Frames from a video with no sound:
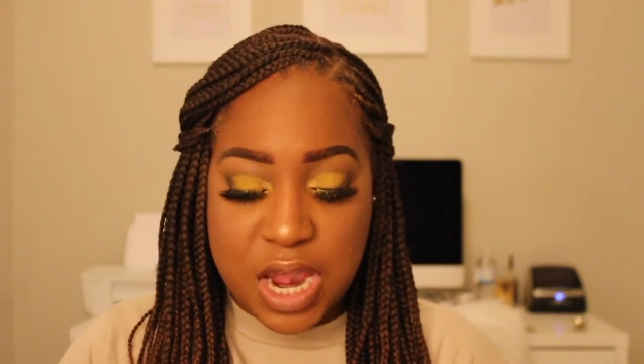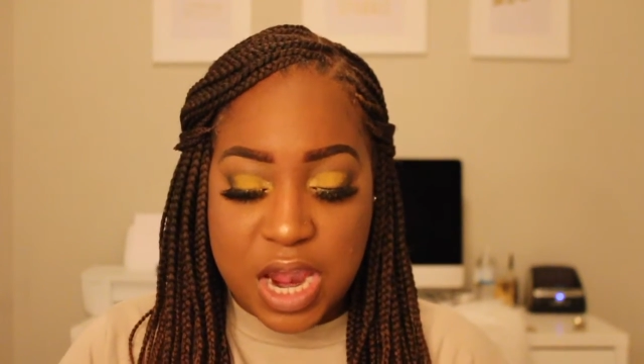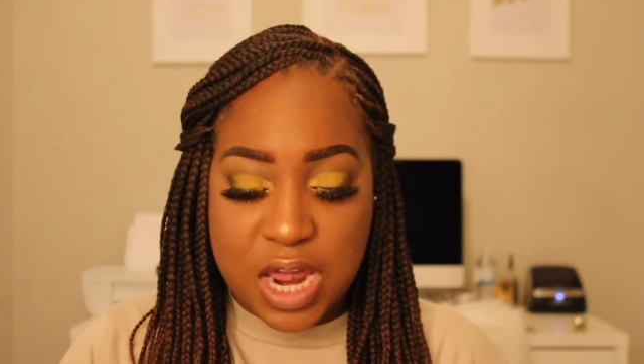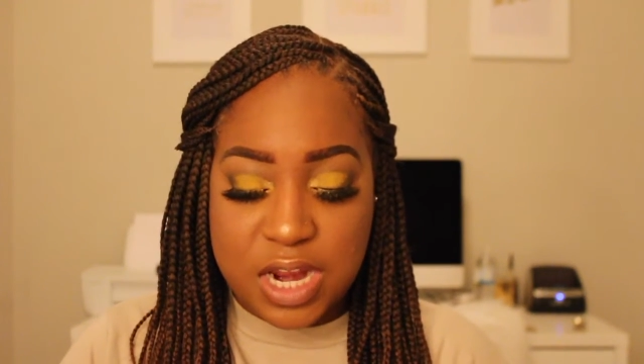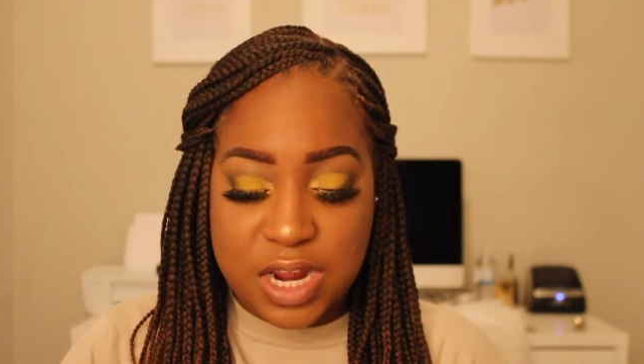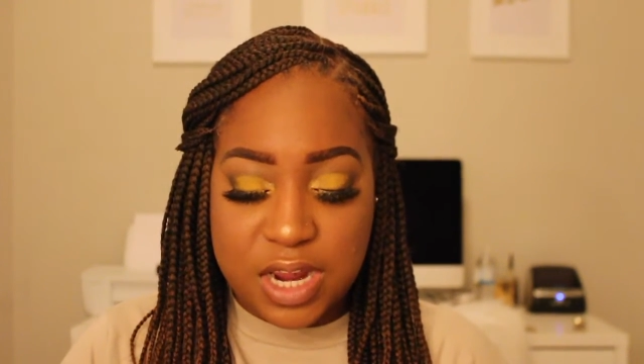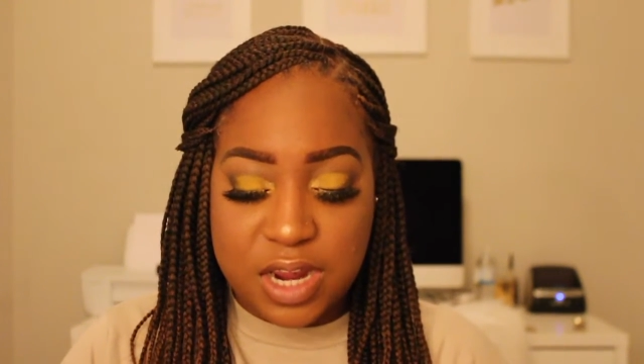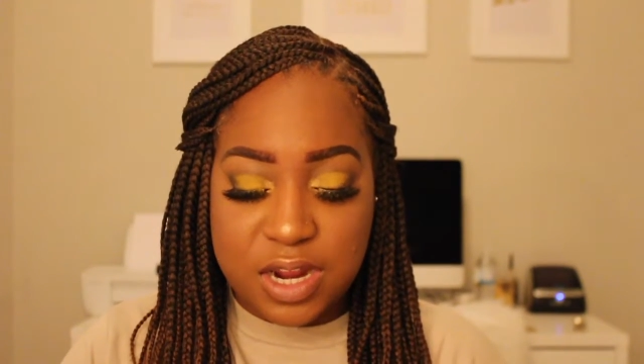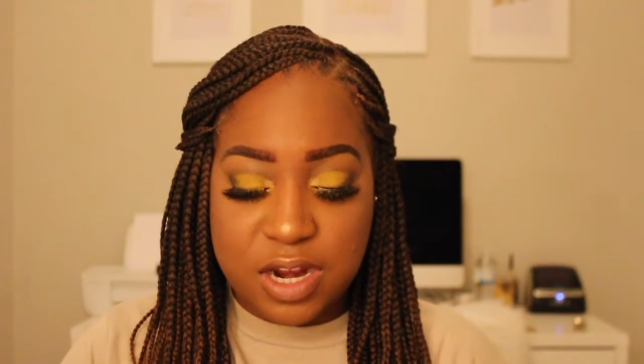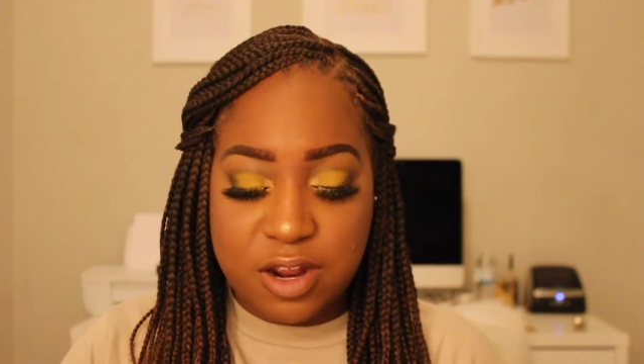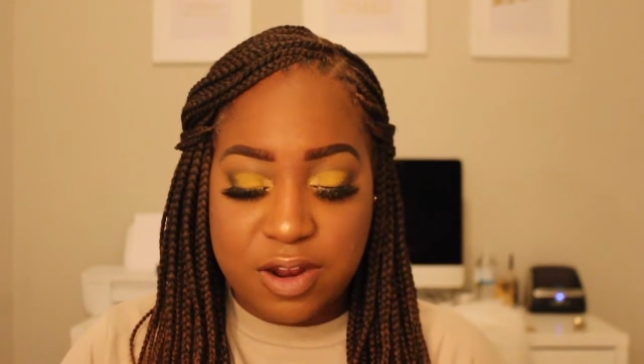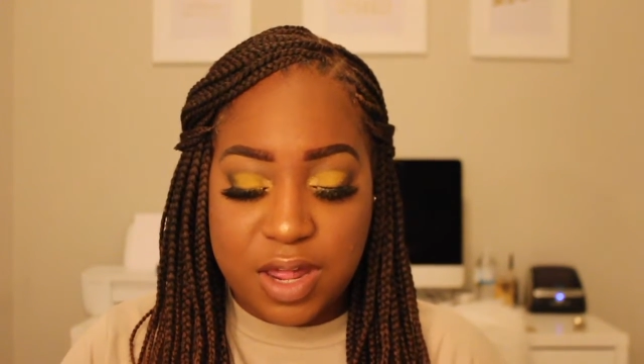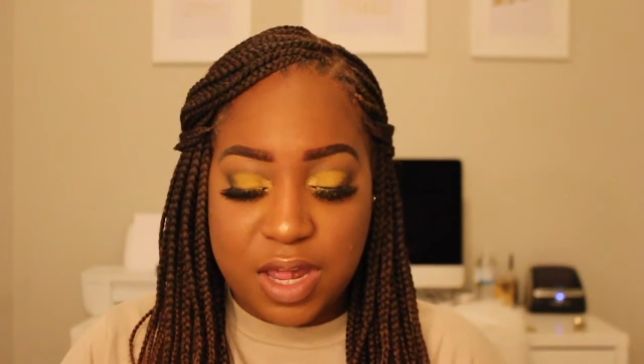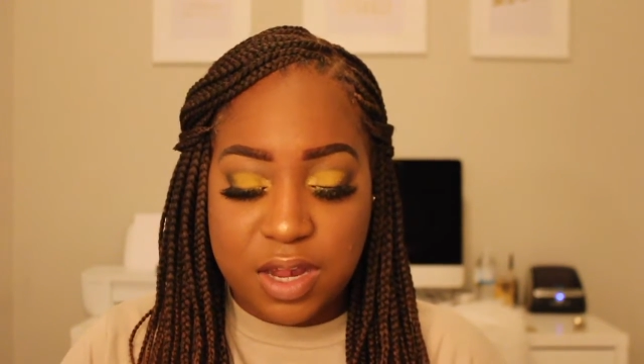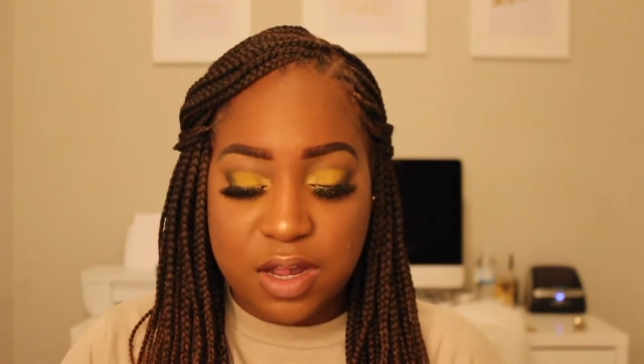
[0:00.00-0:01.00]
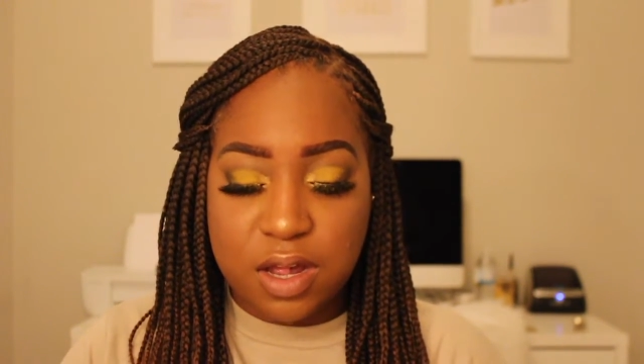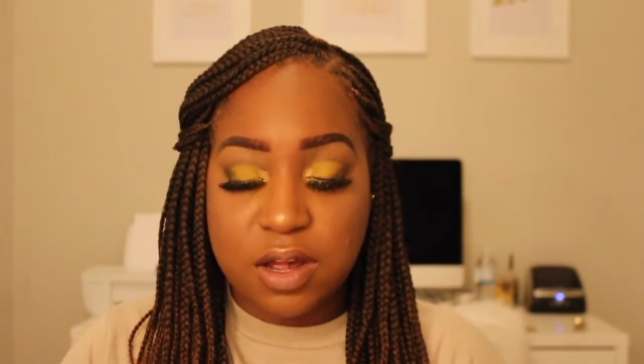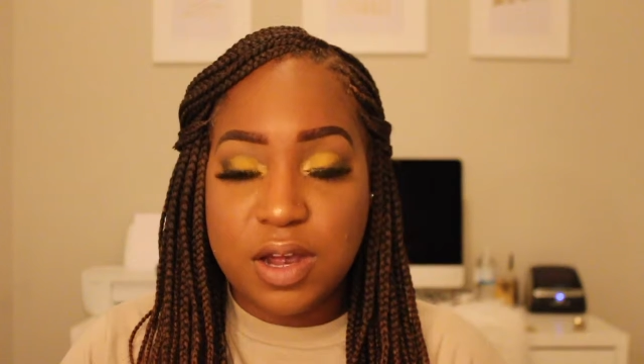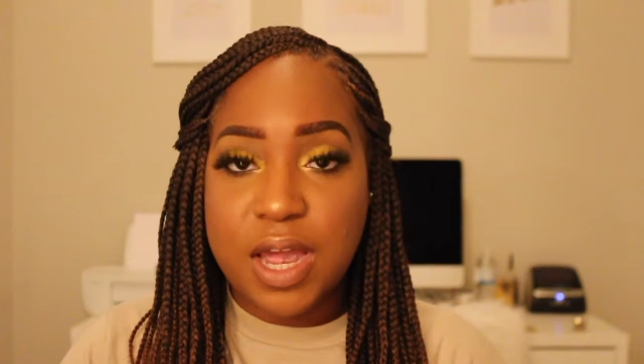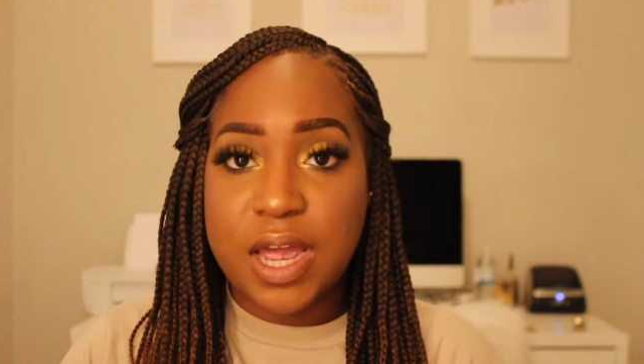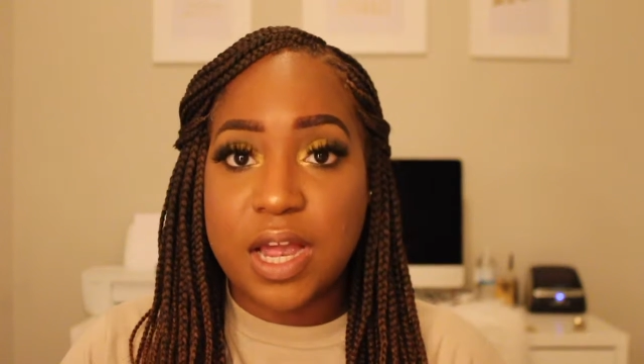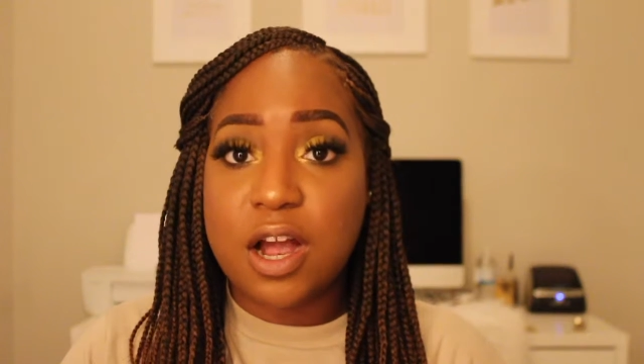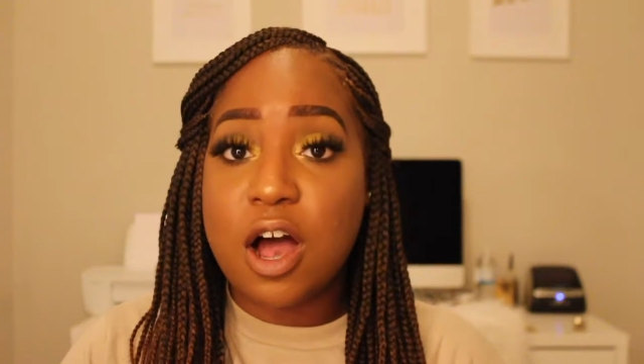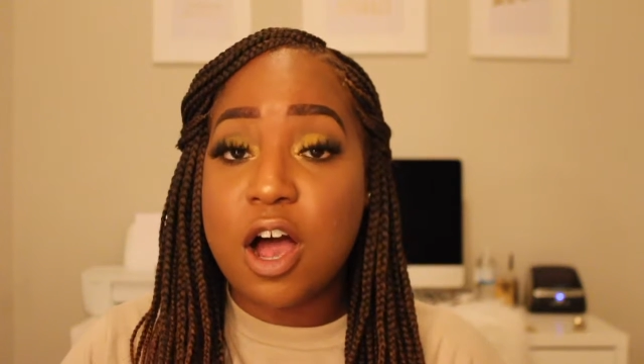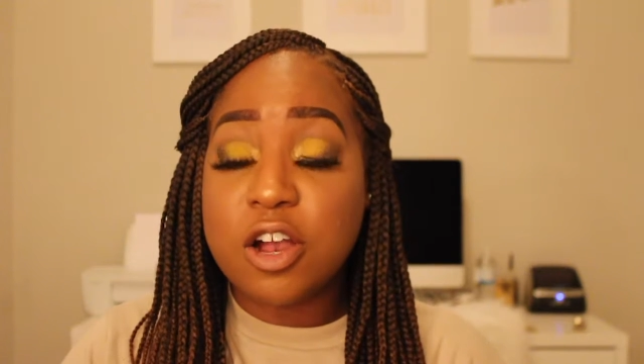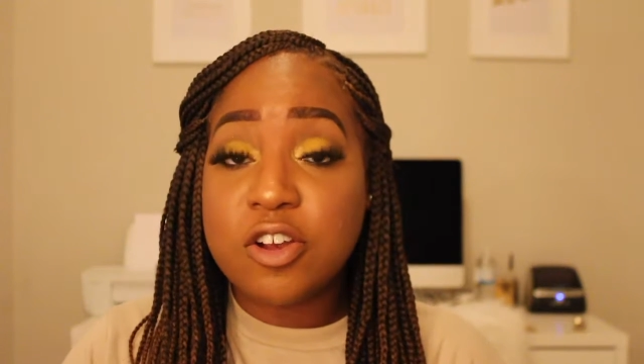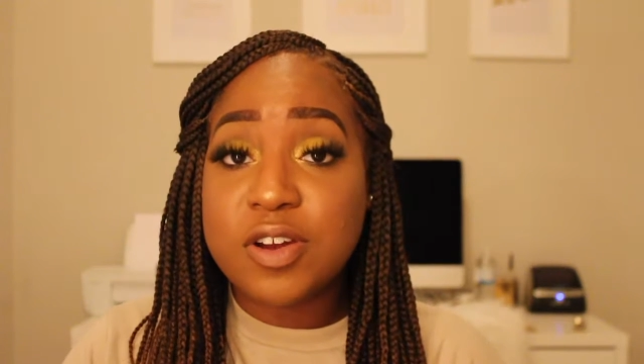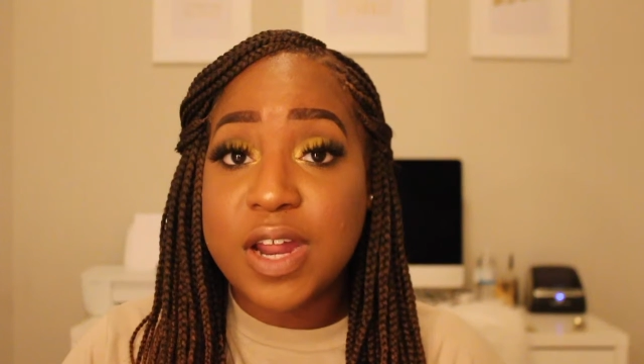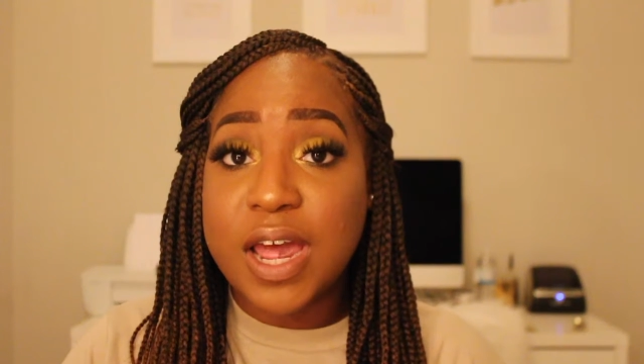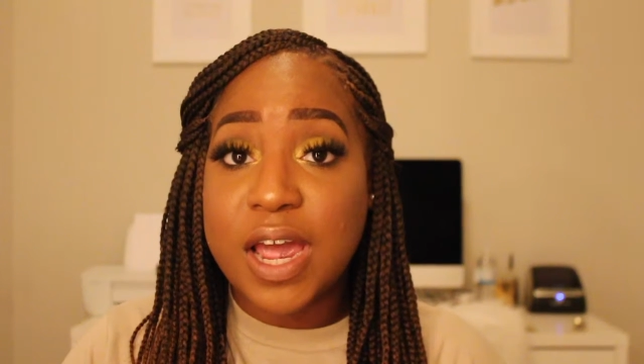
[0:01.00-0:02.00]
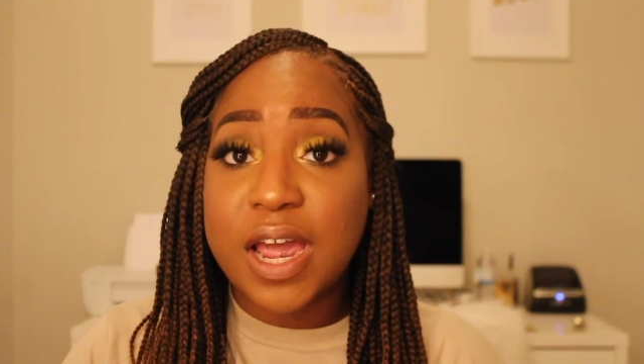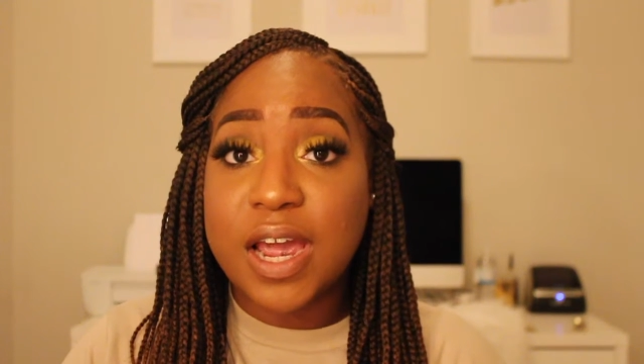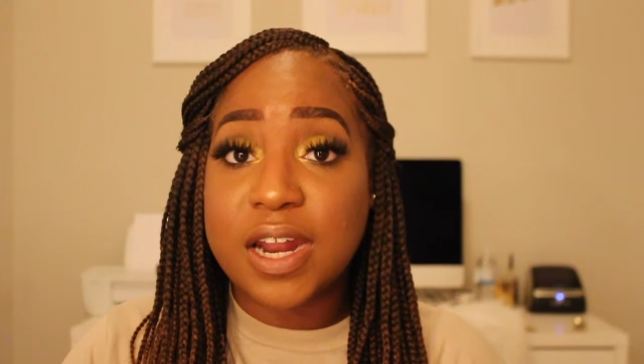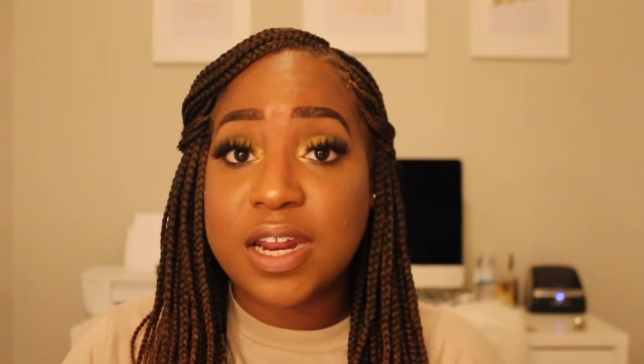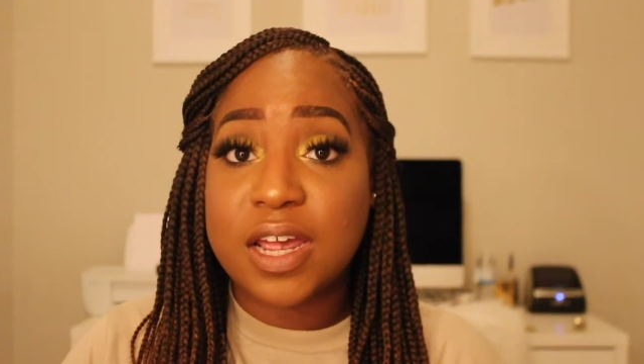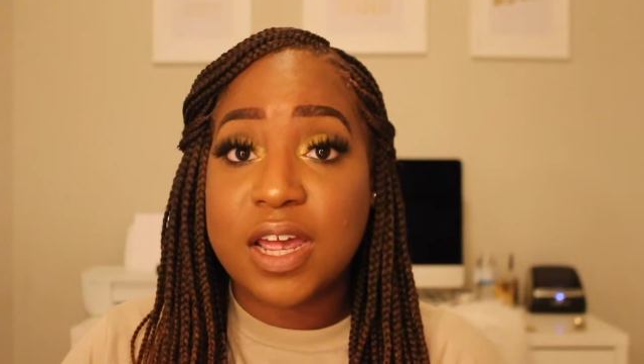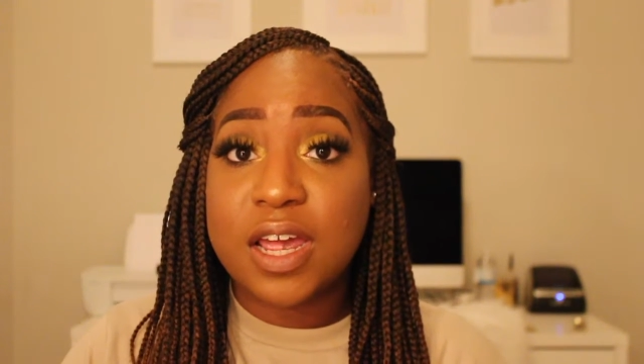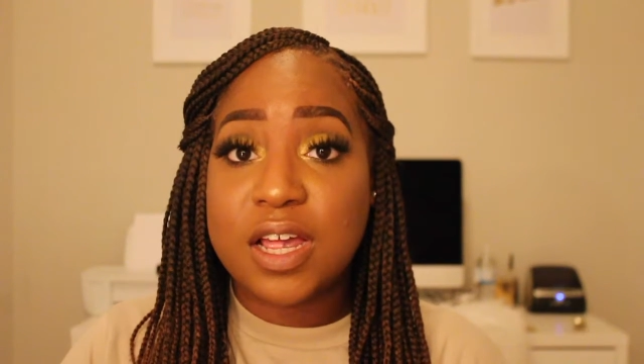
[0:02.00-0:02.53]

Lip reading: And then they're like, okay, call your dad.